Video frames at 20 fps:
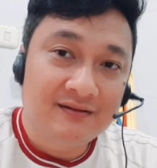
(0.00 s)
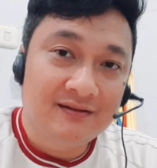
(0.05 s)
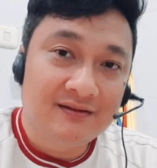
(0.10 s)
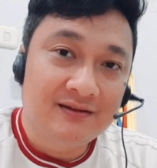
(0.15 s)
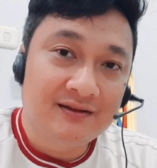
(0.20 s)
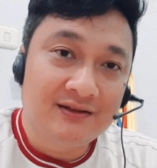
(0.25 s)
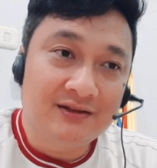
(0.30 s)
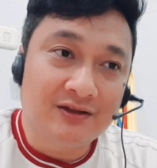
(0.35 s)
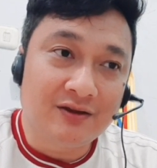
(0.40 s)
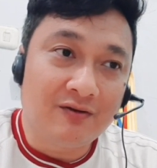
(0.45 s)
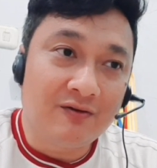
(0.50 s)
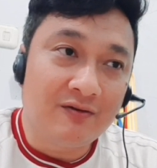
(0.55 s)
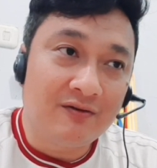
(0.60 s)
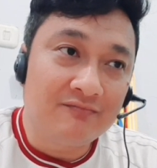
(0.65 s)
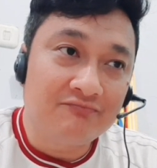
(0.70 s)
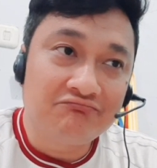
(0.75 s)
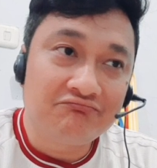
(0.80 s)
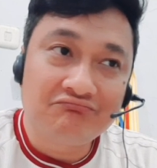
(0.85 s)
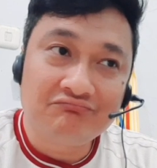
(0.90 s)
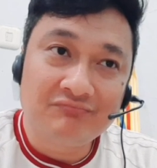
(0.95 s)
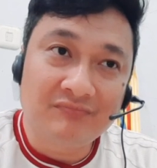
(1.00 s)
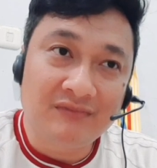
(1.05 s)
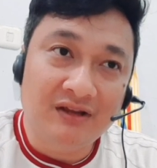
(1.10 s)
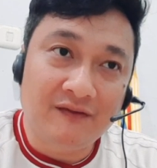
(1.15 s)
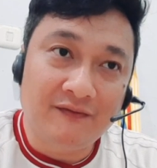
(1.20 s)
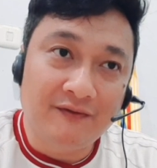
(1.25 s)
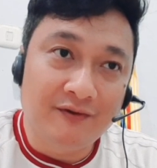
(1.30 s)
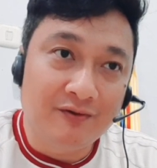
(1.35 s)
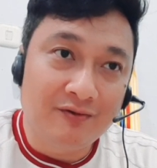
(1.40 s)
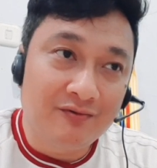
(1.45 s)
So
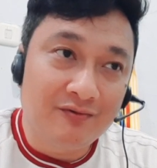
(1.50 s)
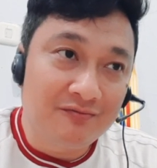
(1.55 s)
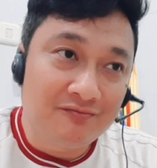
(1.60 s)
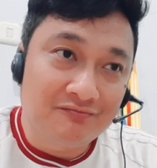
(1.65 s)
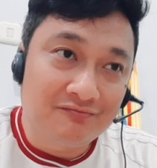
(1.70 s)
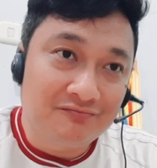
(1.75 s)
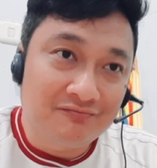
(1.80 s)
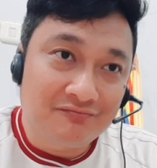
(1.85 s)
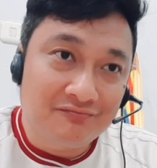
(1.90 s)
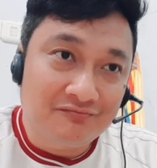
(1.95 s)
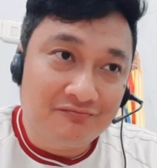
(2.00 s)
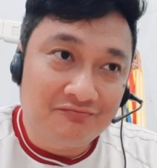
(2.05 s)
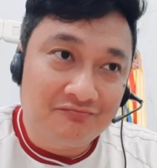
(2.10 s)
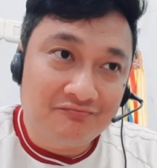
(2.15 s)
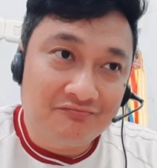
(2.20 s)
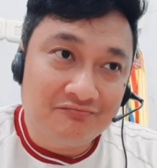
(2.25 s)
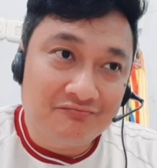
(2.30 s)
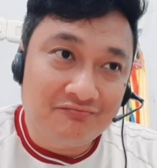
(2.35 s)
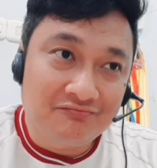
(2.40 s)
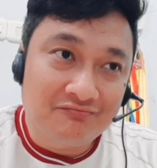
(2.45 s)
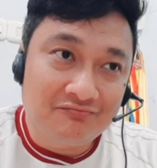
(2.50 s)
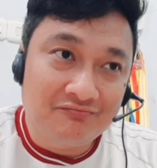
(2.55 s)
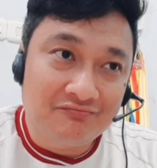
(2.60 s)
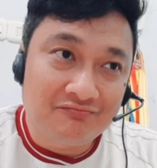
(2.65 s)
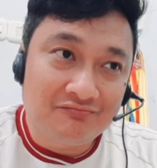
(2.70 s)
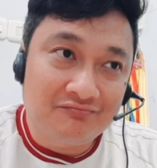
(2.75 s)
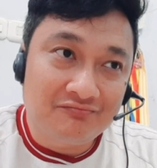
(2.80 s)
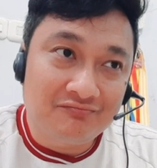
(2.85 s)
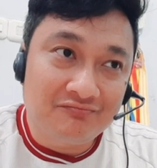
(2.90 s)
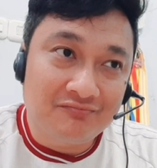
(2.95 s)
if you
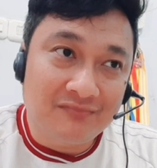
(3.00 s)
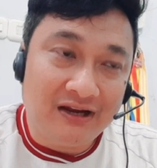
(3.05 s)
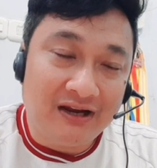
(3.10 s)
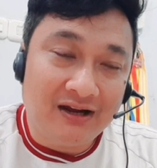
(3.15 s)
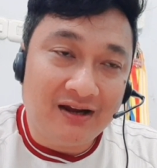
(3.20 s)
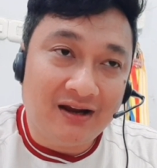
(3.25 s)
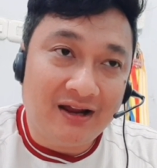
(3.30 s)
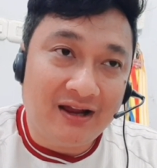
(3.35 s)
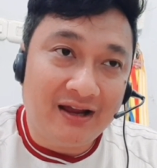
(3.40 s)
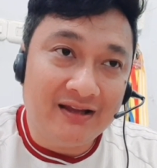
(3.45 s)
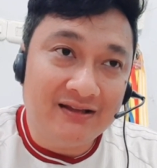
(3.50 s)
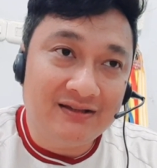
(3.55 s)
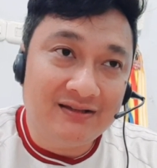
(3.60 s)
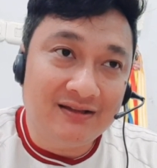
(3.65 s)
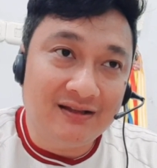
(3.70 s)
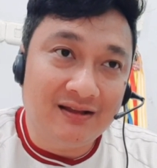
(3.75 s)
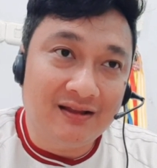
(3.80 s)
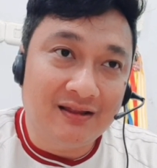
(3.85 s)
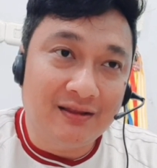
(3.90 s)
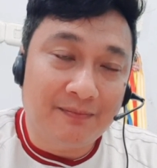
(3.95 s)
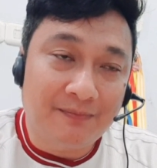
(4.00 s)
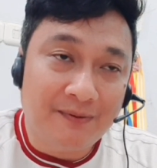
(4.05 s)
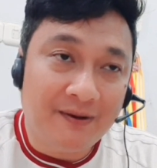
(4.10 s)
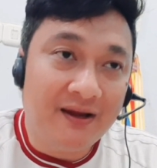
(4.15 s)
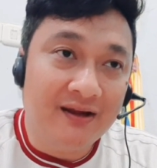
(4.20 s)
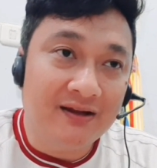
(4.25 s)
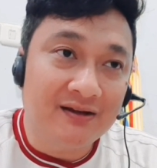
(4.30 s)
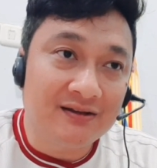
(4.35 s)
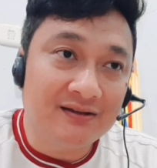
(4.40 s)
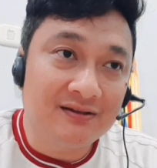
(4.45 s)
analyze the
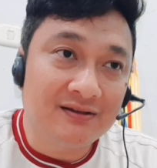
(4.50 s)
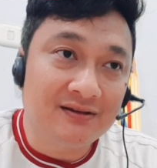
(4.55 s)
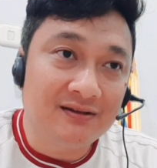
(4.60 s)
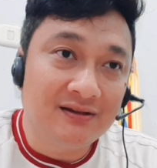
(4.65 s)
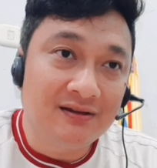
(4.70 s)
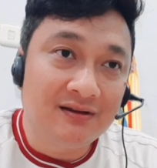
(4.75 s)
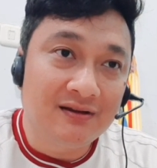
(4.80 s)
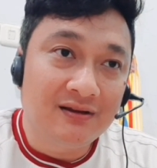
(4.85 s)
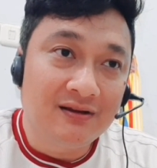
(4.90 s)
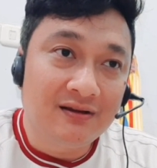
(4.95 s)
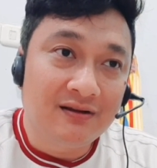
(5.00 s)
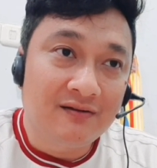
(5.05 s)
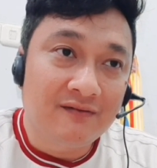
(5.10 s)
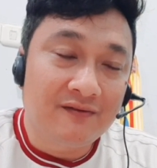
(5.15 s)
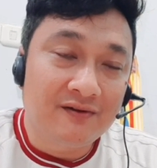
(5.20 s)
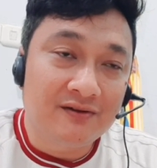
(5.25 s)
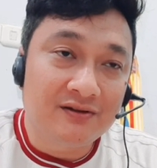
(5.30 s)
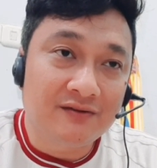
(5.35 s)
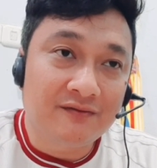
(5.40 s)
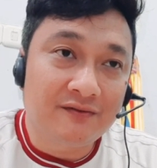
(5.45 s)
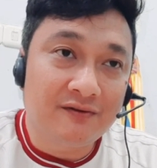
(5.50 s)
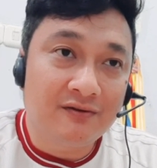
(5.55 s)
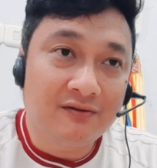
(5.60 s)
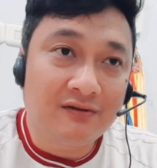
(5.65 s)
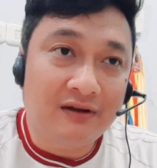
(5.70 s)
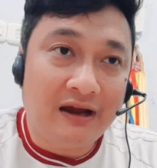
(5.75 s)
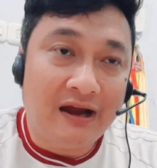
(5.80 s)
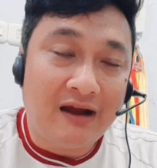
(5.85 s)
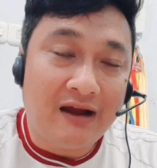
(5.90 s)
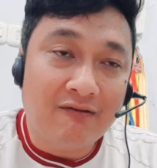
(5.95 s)
players, first of all,
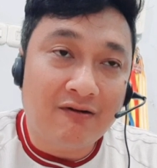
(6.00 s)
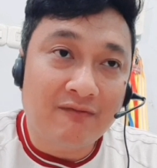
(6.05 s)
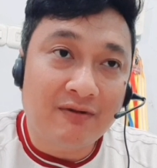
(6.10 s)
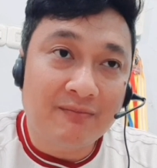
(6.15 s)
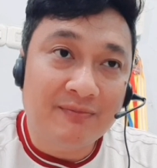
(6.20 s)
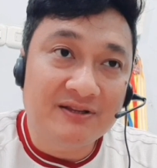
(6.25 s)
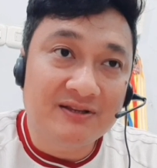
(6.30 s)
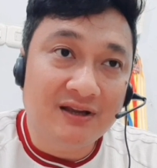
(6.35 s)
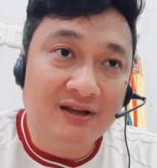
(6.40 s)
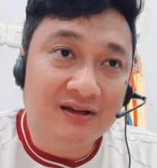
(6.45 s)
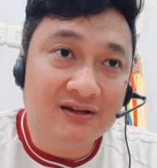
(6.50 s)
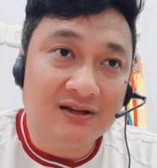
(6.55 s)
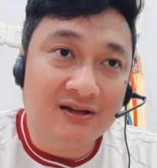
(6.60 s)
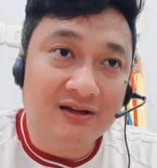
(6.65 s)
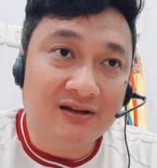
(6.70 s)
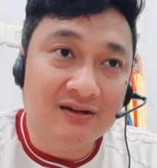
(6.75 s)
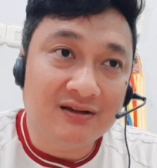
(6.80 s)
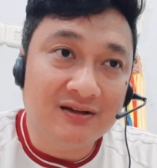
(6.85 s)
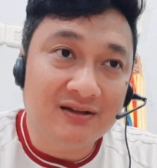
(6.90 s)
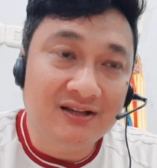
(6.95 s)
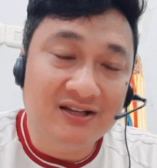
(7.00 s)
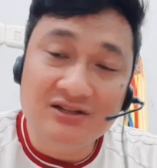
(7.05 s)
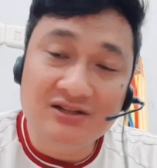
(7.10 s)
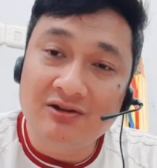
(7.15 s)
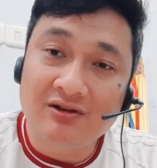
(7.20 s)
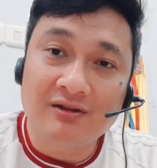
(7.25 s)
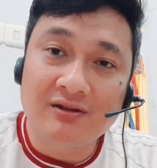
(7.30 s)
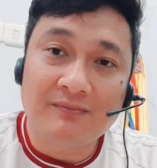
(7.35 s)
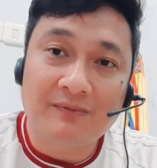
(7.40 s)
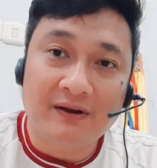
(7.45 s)
Aaron Wan-Bissaka, he's
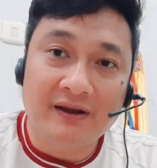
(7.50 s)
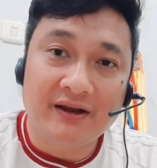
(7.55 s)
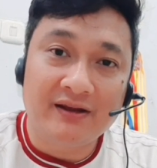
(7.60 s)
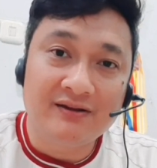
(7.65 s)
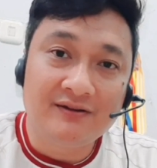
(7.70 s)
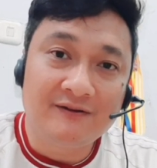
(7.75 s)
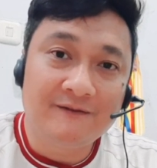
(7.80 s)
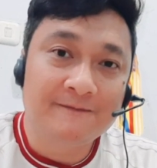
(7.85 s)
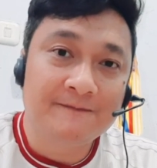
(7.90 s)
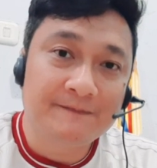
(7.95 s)
not a player